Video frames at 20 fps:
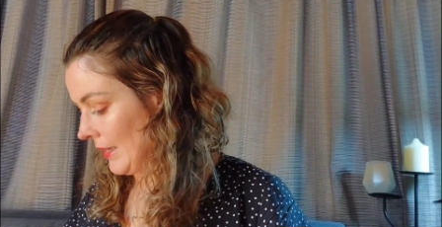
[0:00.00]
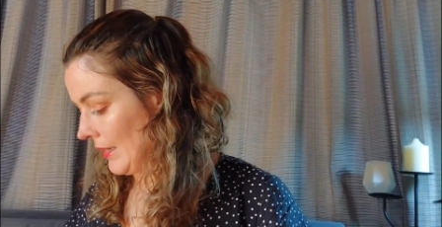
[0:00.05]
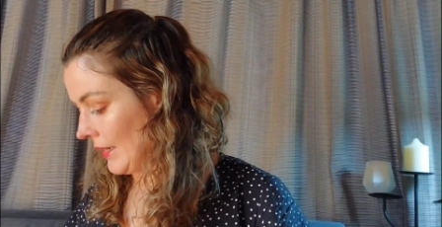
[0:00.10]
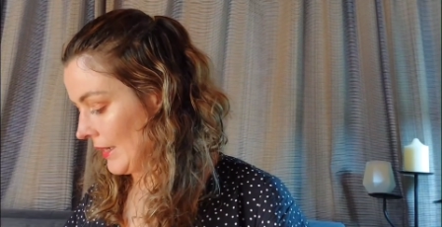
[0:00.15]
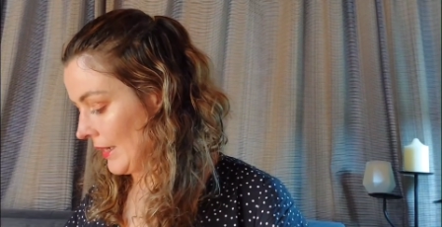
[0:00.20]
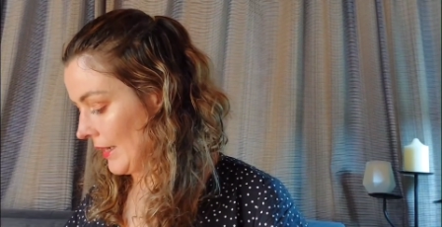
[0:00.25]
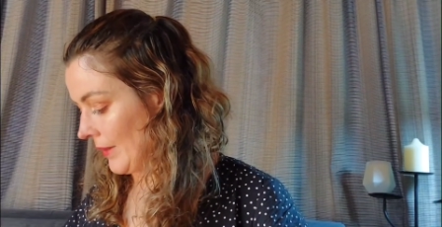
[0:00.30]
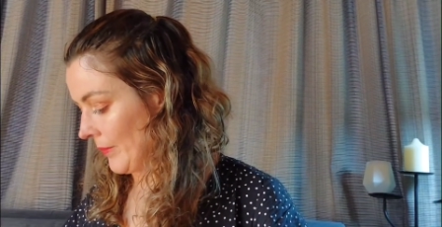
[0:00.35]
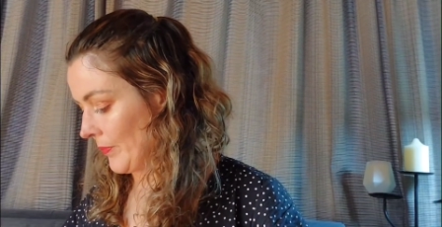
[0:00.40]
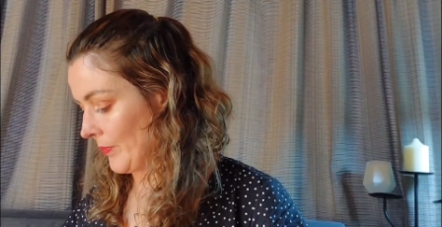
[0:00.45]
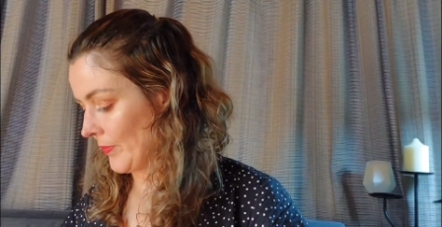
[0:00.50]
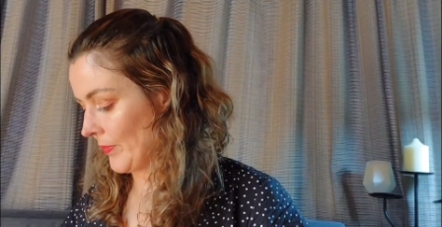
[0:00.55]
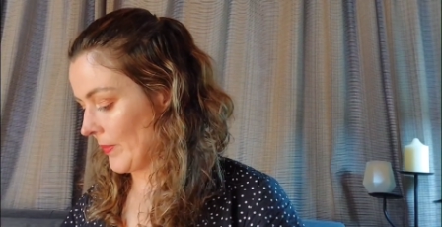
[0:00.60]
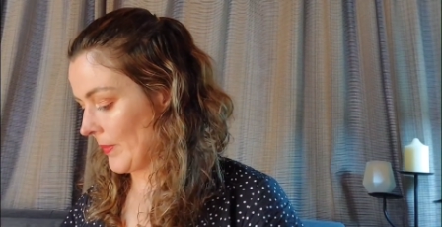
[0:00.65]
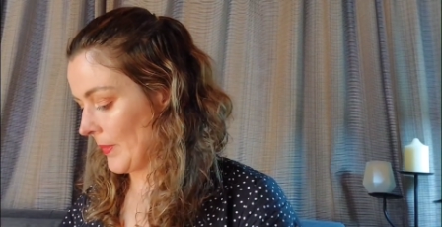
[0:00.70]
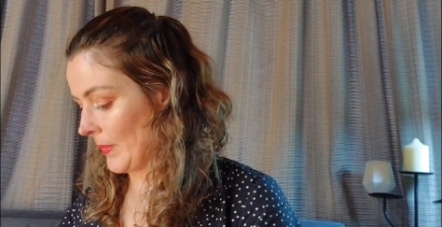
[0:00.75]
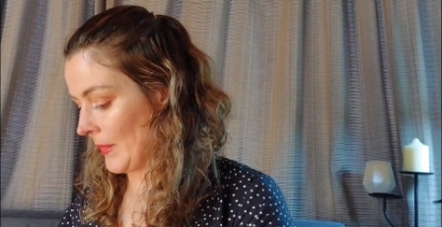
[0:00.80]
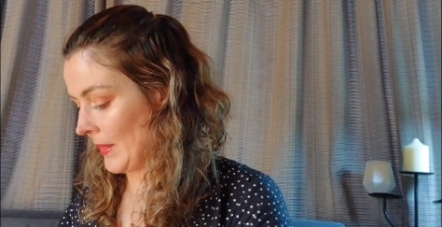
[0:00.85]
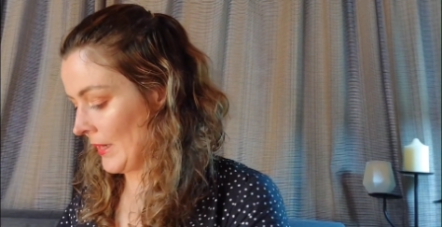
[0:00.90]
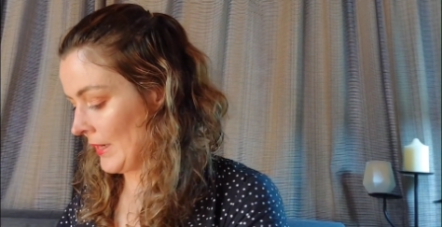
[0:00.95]
okay,
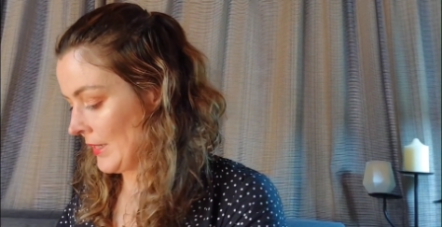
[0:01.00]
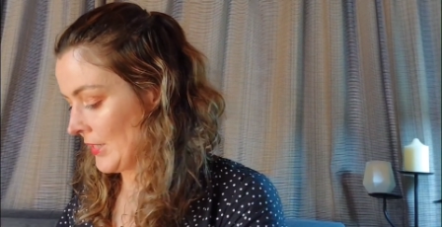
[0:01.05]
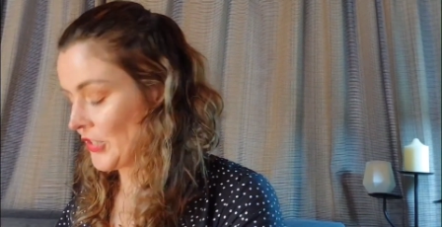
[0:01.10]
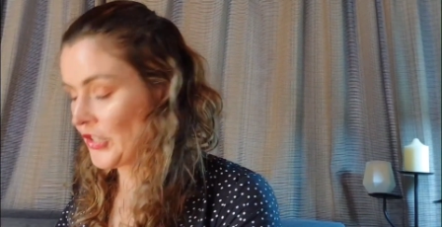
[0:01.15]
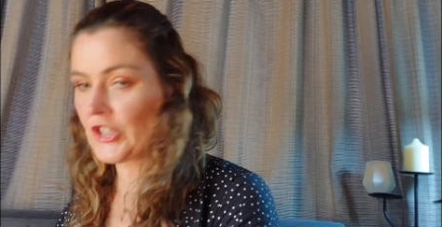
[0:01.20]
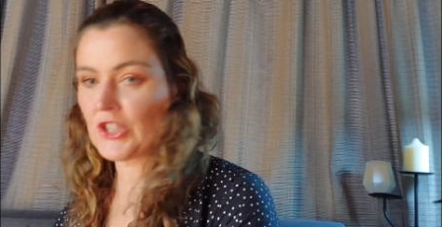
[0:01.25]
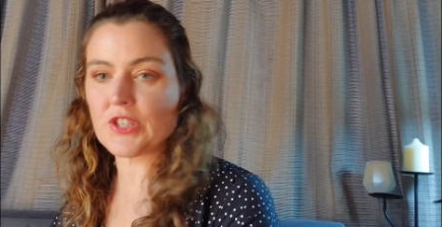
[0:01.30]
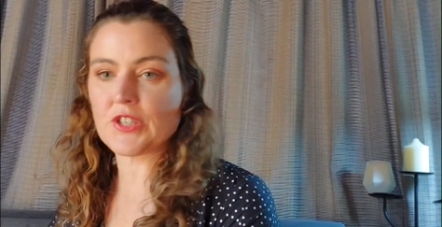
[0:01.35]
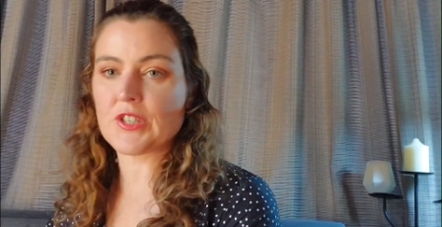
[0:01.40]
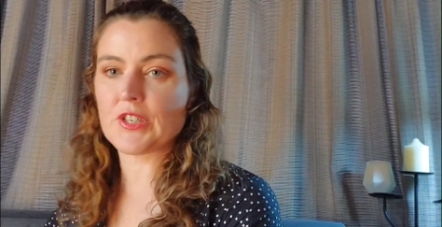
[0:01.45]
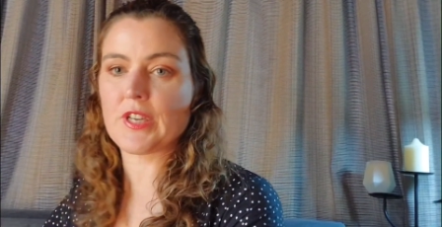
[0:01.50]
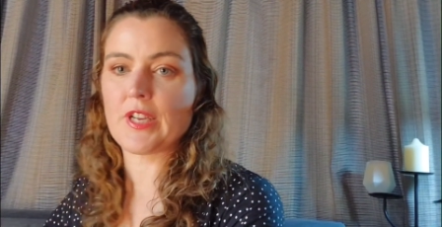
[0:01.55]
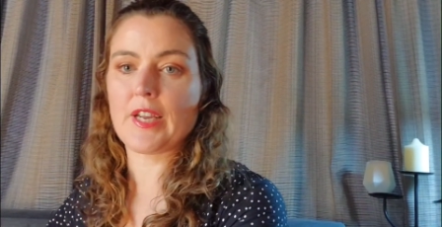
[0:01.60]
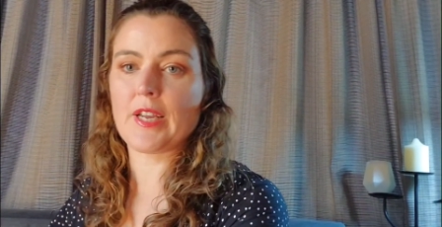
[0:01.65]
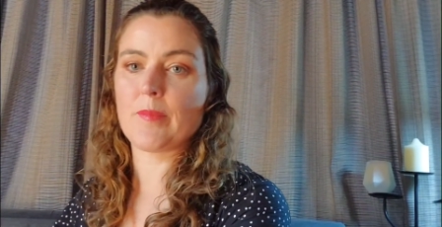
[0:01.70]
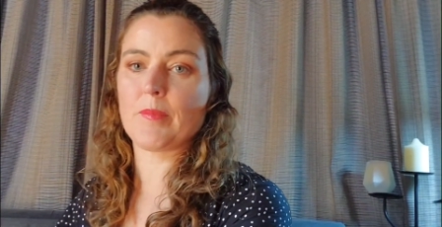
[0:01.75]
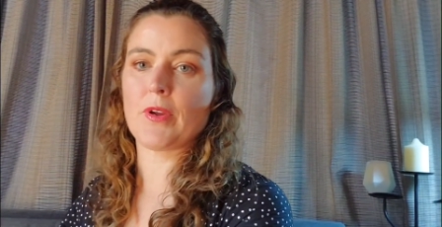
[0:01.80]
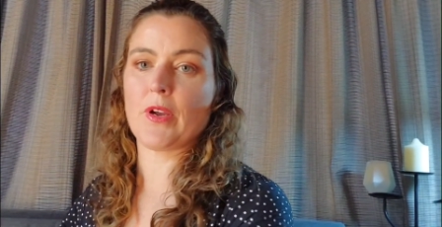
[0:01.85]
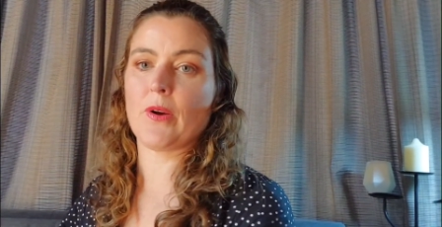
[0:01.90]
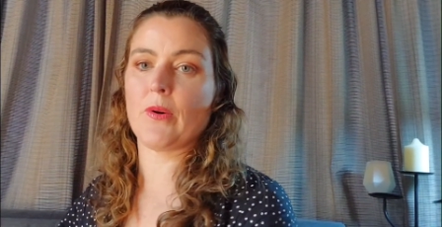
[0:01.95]
let's just
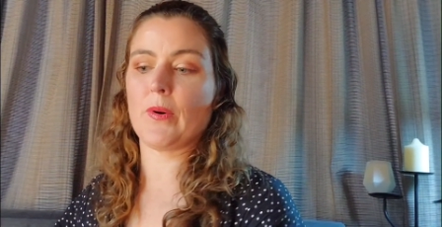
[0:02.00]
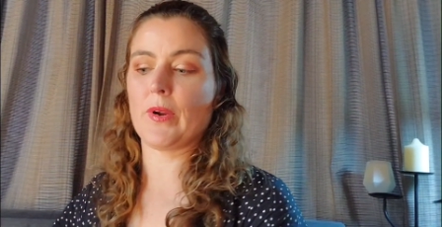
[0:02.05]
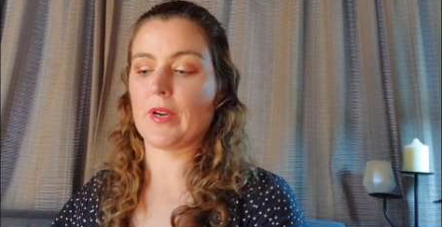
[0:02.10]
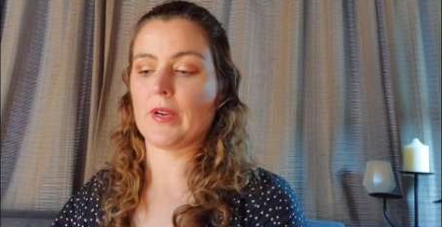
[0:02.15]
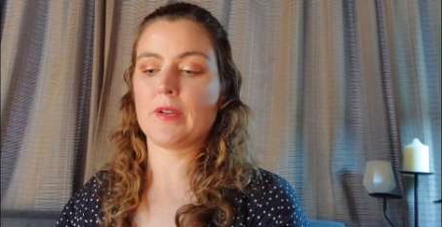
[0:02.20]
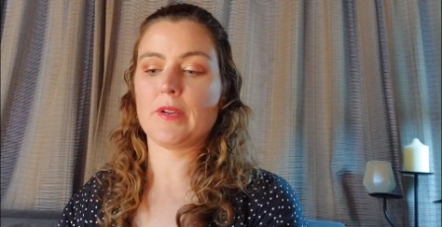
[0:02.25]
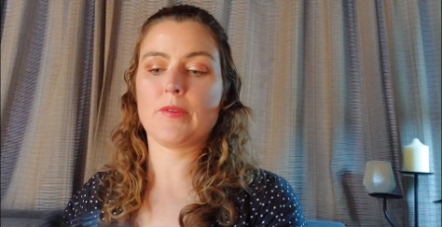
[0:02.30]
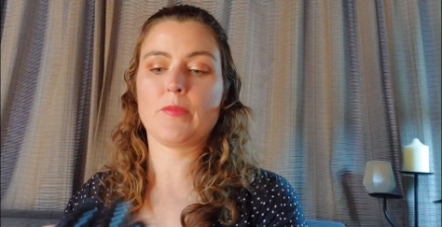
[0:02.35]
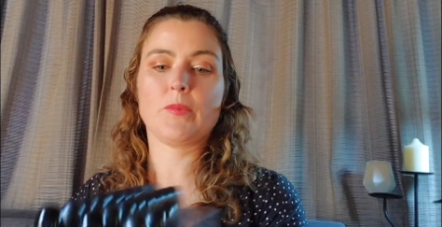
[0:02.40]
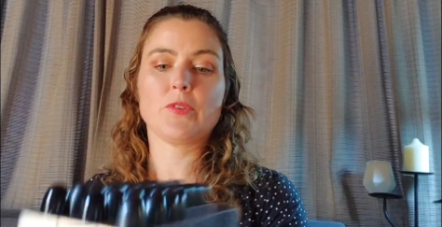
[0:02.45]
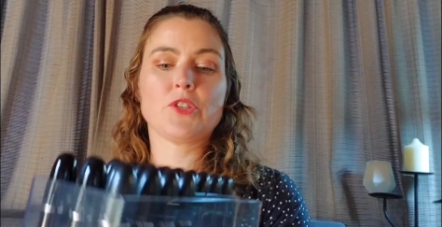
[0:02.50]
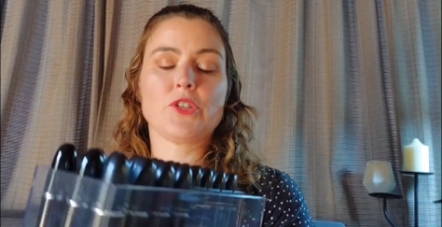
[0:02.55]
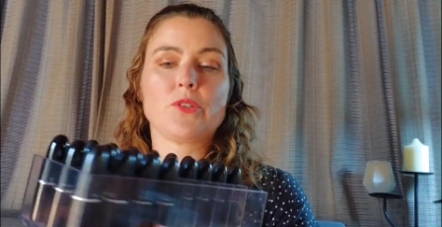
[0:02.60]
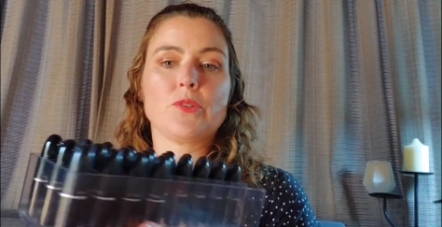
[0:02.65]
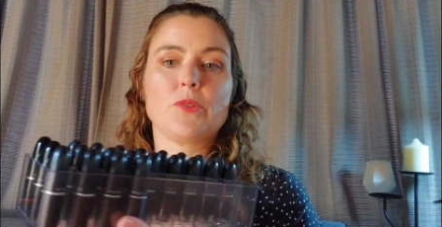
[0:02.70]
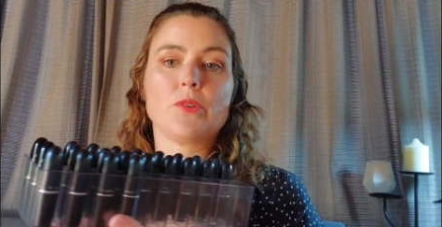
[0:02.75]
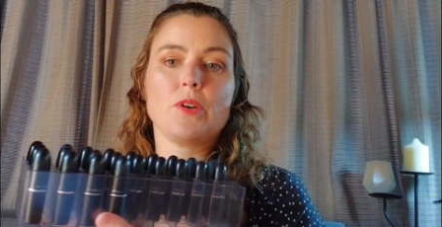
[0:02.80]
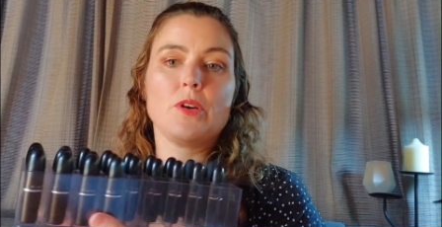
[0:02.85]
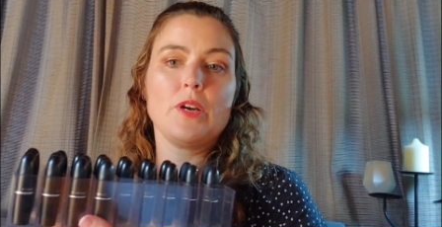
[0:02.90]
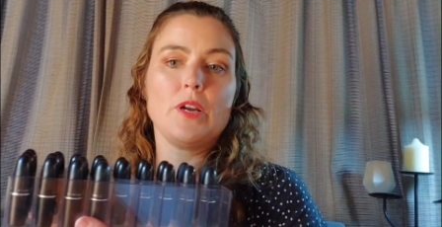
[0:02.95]
keep going. We've
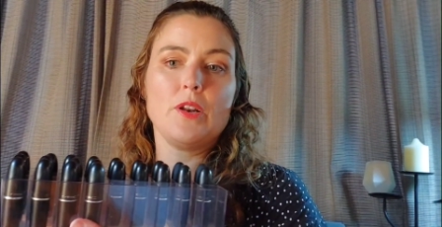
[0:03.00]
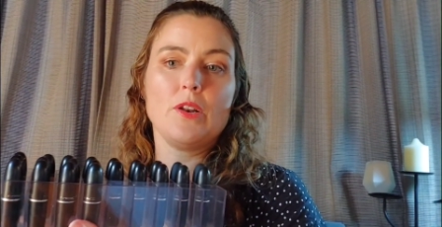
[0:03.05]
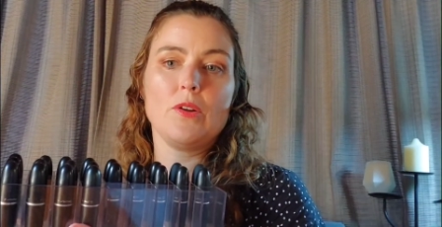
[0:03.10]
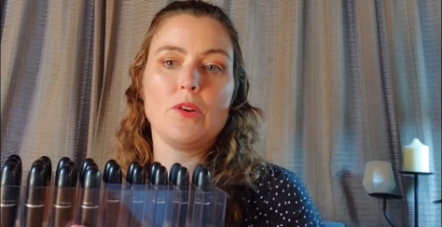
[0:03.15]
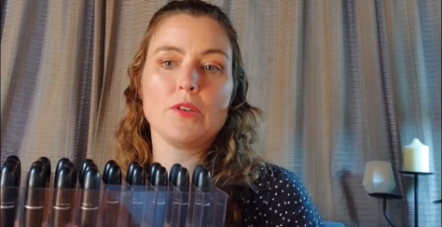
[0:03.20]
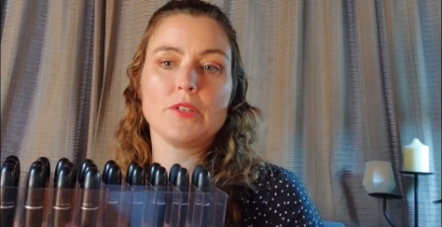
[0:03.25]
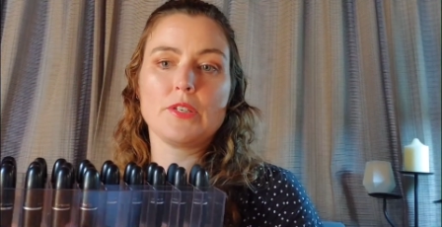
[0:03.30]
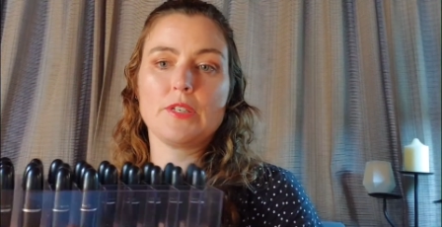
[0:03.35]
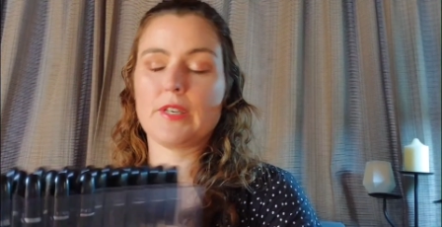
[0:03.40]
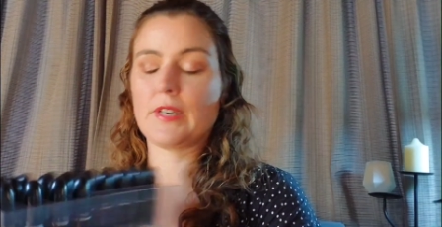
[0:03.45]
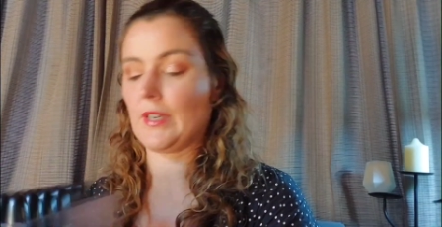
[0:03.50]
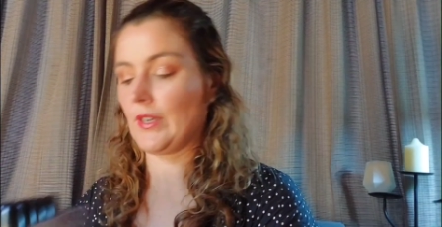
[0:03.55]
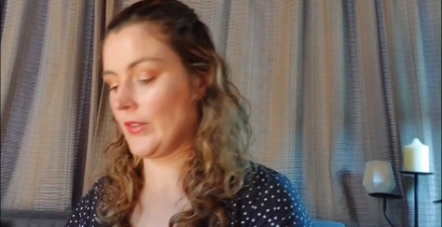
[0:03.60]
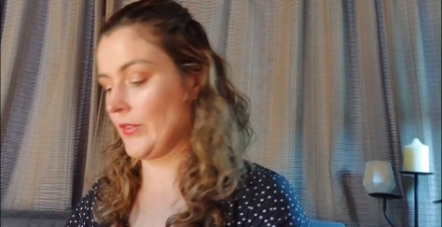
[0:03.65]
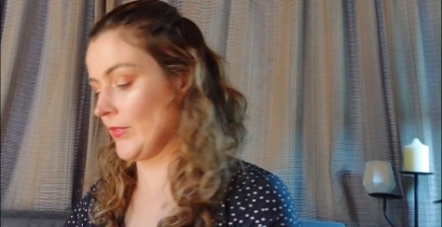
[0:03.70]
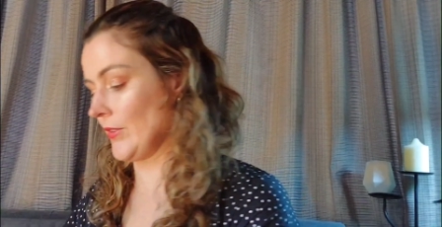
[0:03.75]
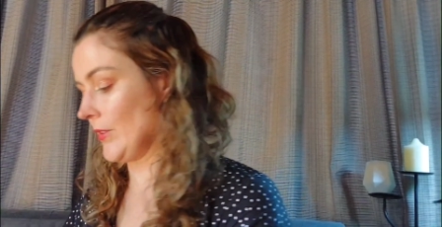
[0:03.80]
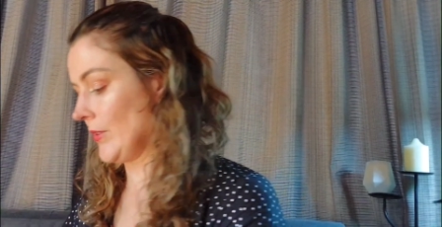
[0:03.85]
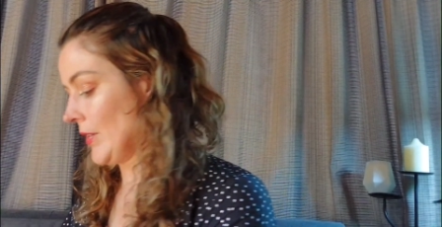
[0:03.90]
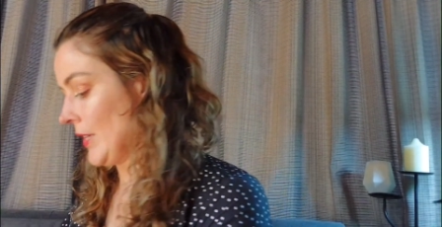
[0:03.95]
still got a lot to get
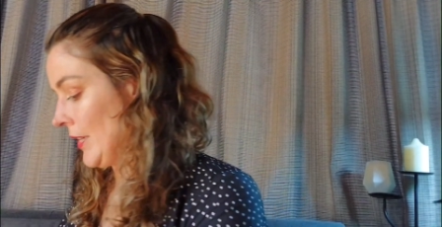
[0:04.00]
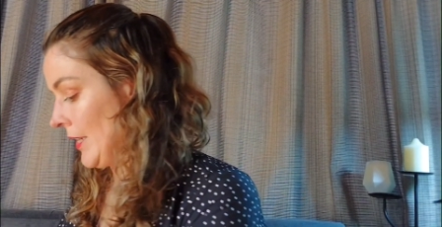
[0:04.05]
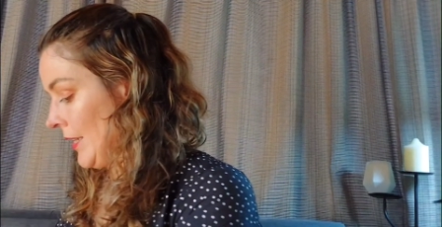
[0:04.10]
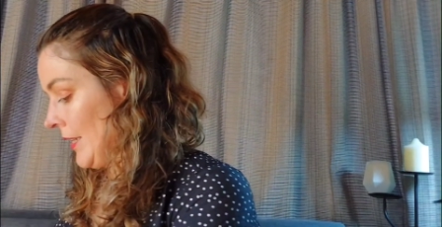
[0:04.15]
through.